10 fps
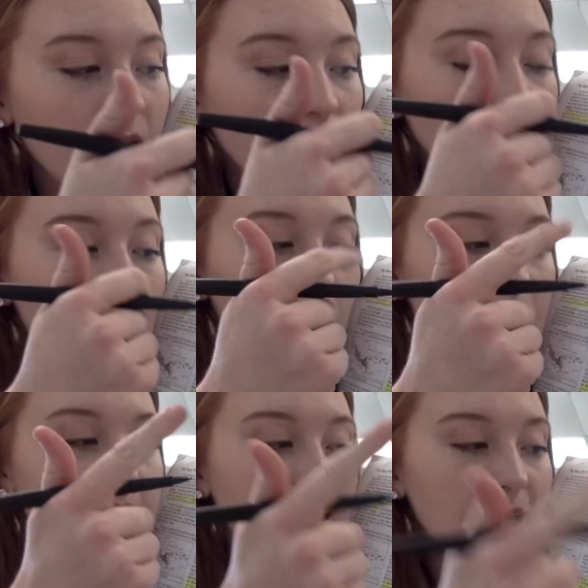we know
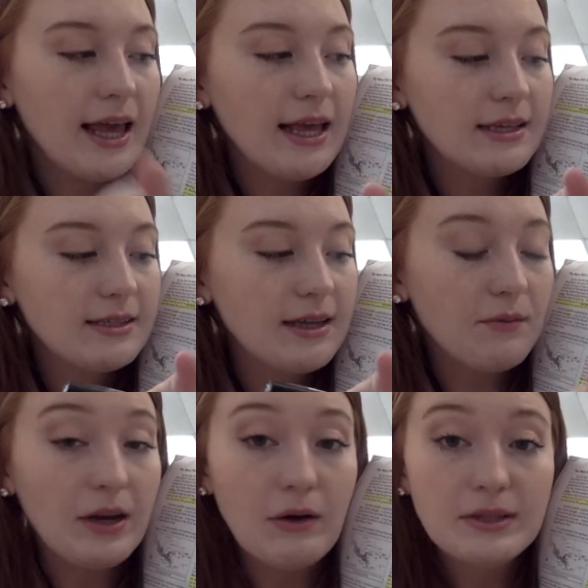it's in the east, and
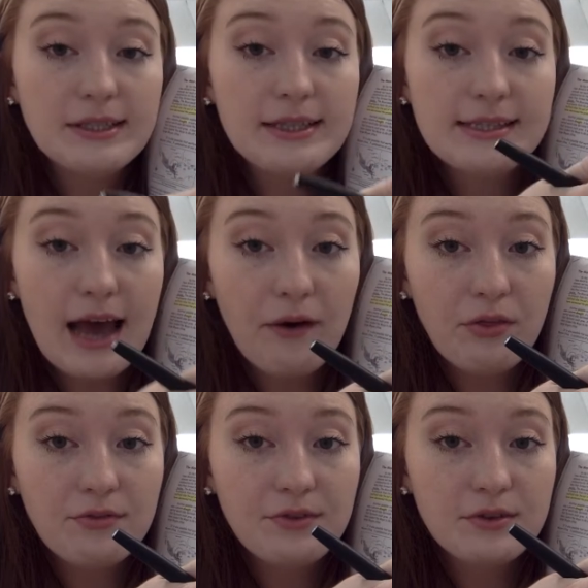we know it's in the
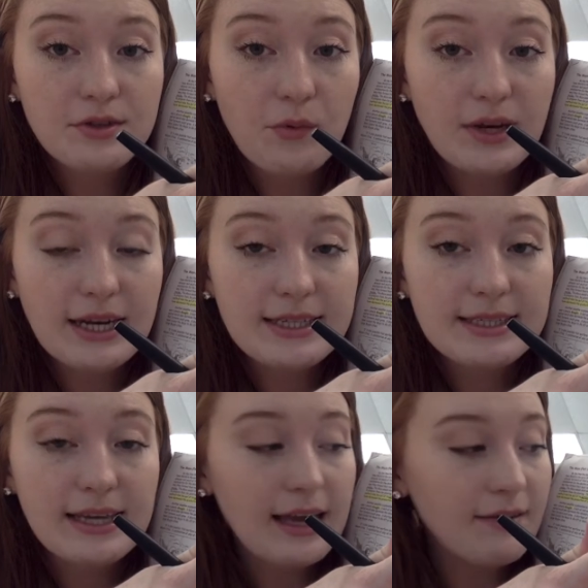south. So we need to
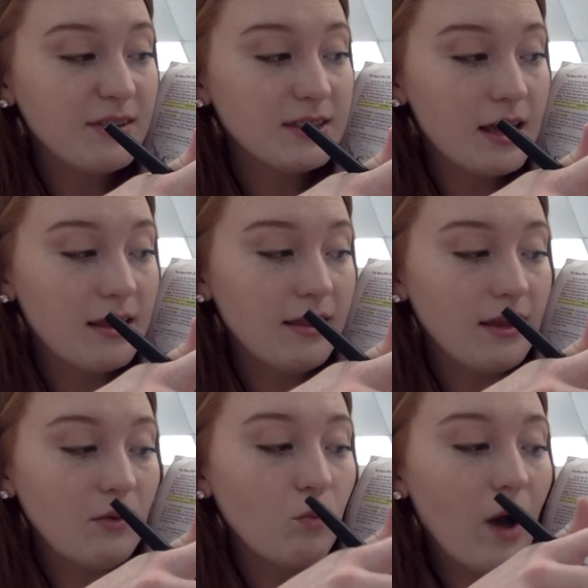see if it's in
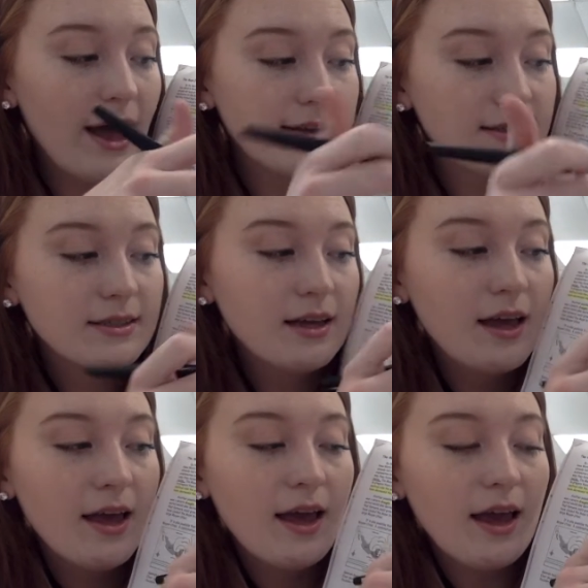the west.
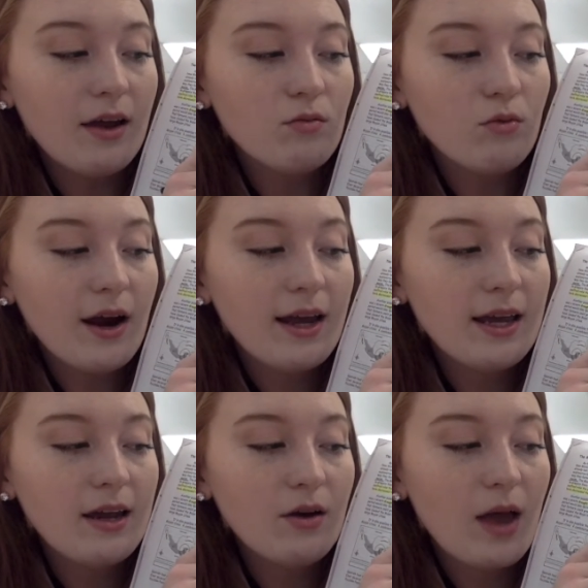And right
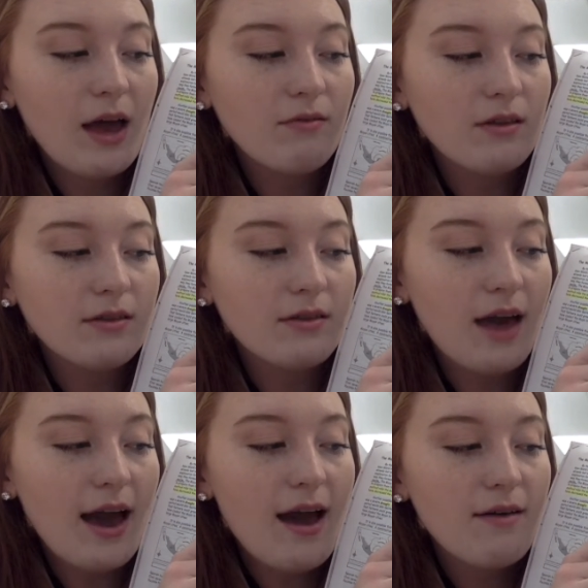here we
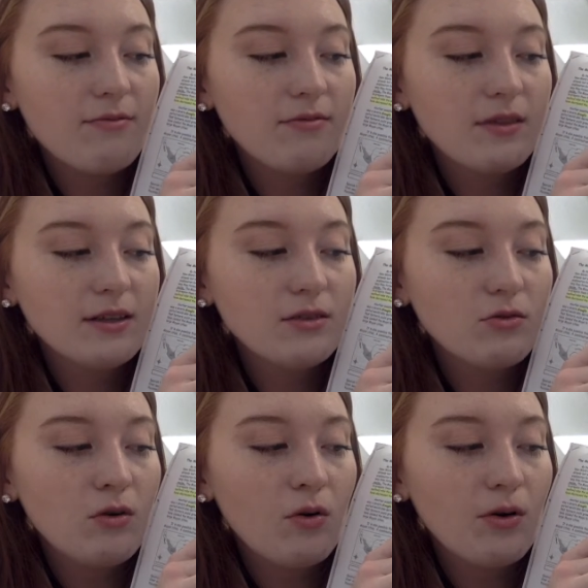have this little
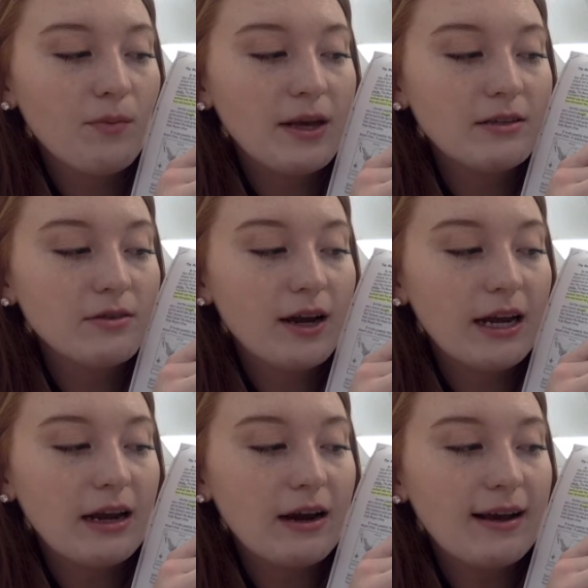quarter piece right
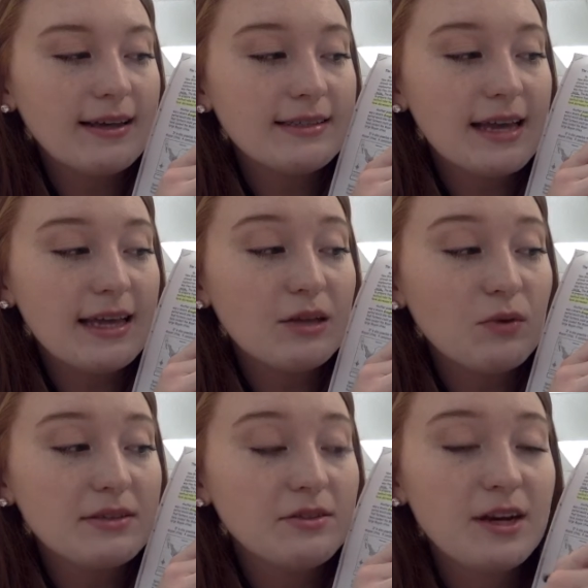here is in the
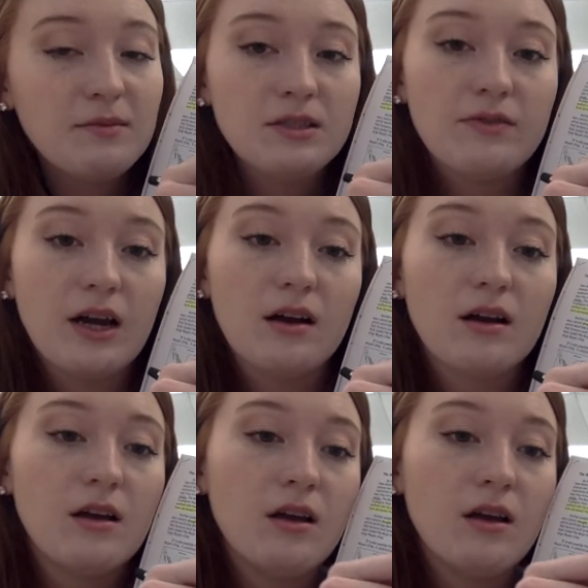western hemisphere.